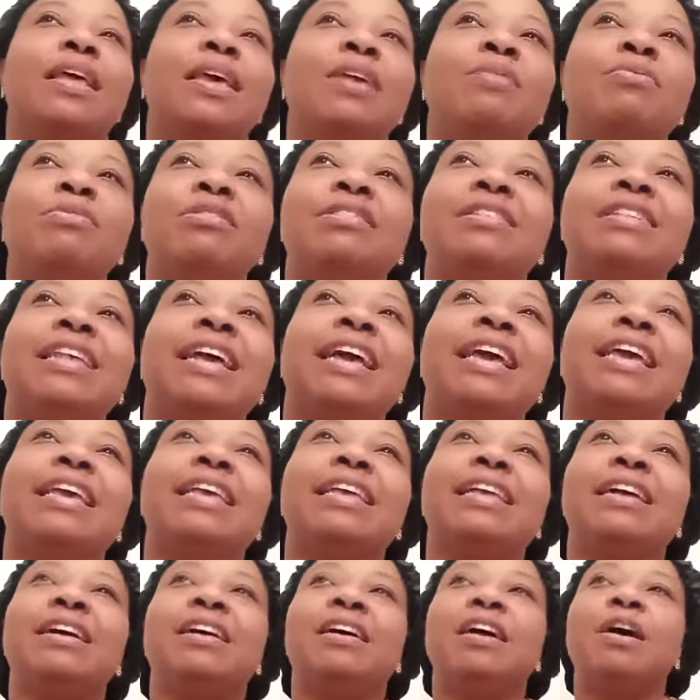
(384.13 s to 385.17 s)
it was
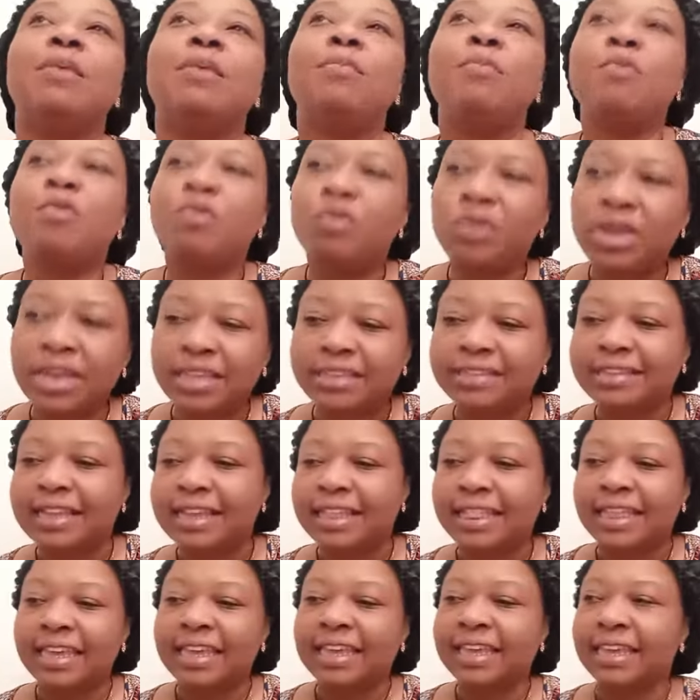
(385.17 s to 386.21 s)
like a couple weeks, I
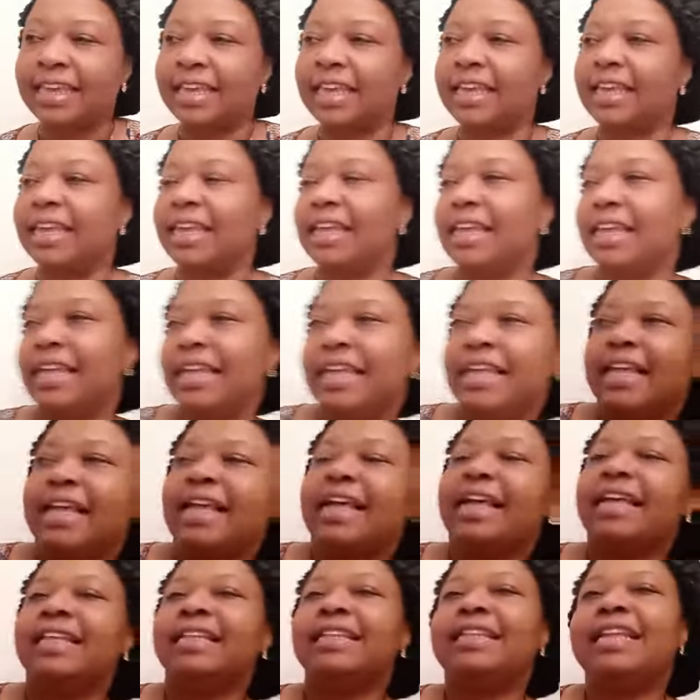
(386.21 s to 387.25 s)
think.
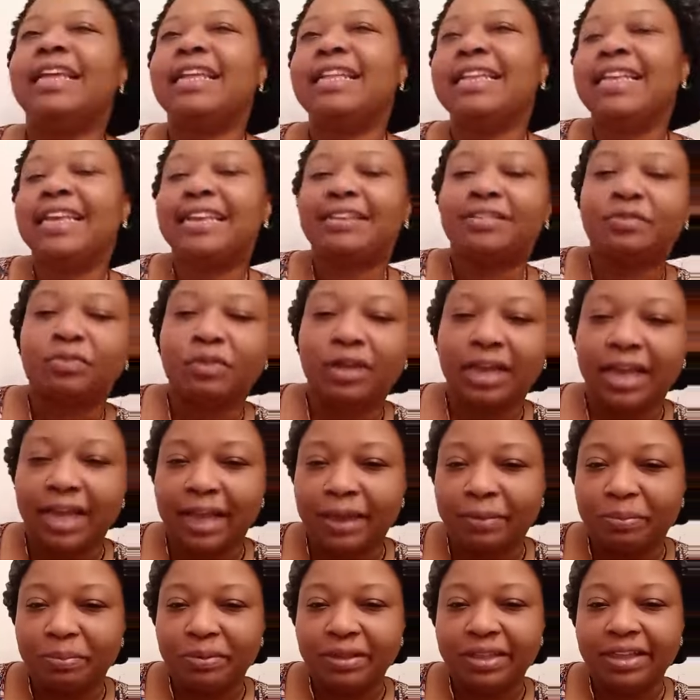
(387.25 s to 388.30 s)
Then guess what
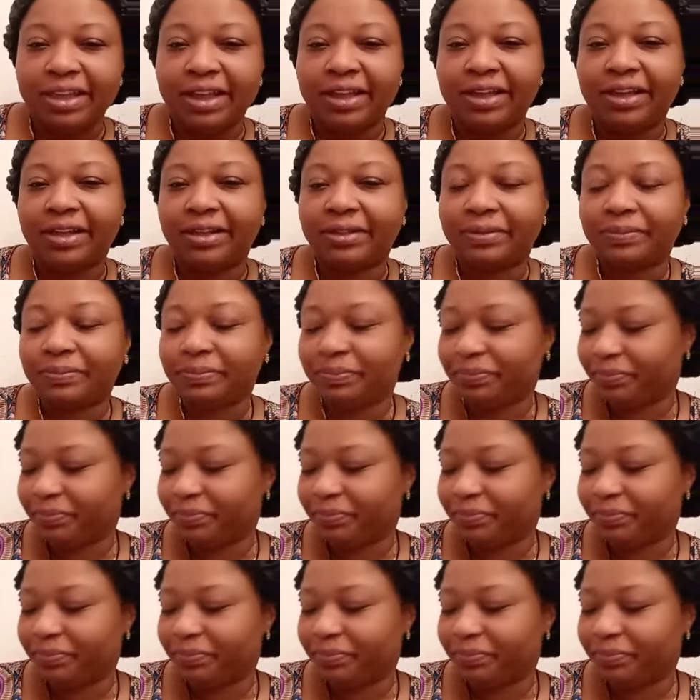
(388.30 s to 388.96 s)
happened, y'all?